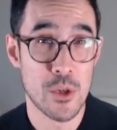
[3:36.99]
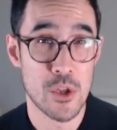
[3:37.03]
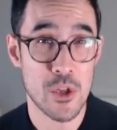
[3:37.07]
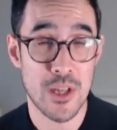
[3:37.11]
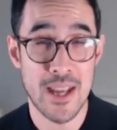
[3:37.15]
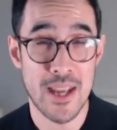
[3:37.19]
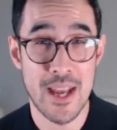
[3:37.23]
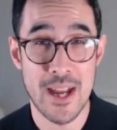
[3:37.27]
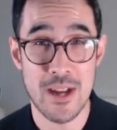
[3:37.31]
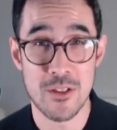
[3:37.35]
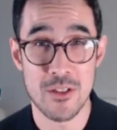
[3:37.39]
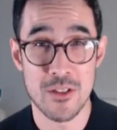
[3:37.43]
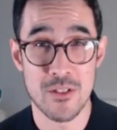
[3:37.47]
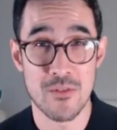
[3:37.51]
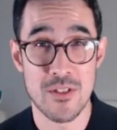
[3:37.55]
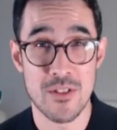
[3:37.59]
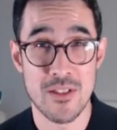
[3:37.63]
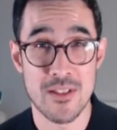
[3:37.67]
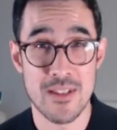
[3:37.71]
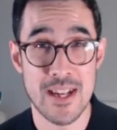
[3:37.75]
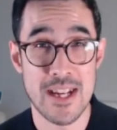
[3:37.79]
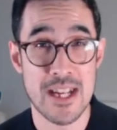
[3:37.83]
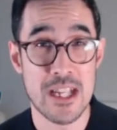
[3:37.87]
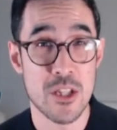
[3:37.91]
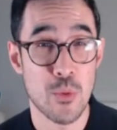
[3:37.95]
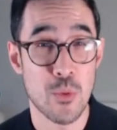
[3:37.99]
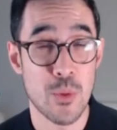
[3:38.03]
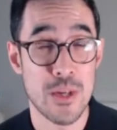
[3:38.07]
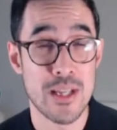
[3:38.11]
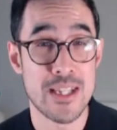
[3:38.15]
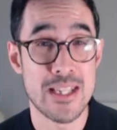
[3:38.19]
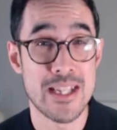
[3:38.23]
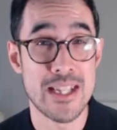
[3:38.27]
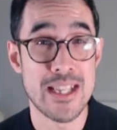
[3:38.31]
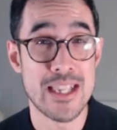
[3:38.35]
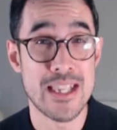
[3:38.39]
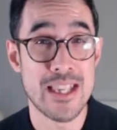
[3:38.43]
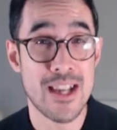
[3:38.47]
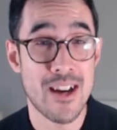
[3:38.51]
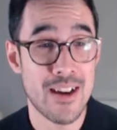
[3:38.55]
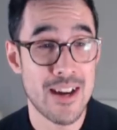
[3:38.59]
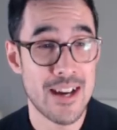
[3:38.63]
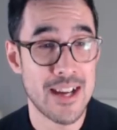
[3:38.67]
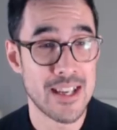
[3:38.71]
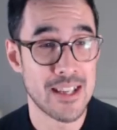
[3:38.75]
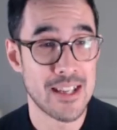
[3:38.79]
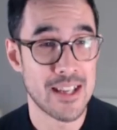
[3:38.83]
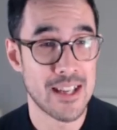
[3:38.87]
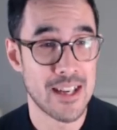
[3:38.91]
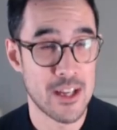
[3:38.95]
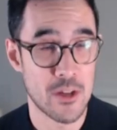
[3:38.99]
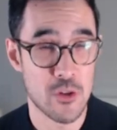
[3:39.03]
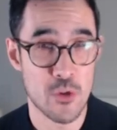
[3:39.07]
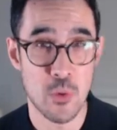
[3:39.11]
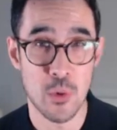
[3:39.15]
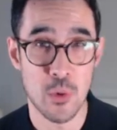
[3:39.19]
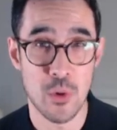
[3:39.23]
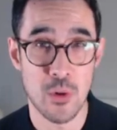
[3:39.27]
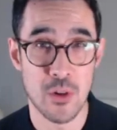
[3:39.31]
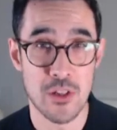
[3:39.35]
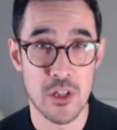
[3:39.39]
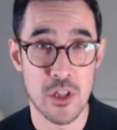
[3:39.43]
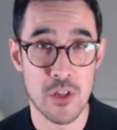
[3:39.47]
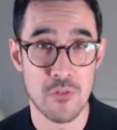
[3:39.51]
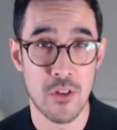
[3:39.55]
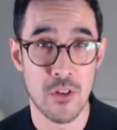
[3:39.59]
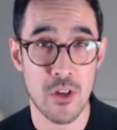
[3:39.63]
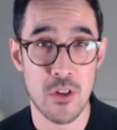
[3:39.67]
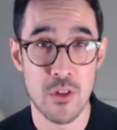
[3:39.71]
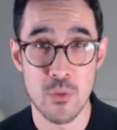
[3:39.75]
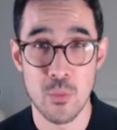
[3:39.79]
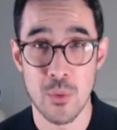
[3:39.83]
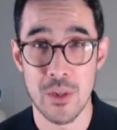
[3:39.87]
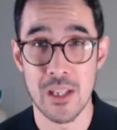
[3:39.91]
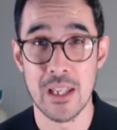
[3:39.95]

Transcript: which accounts for, say, twenty-nine Electoral College votes,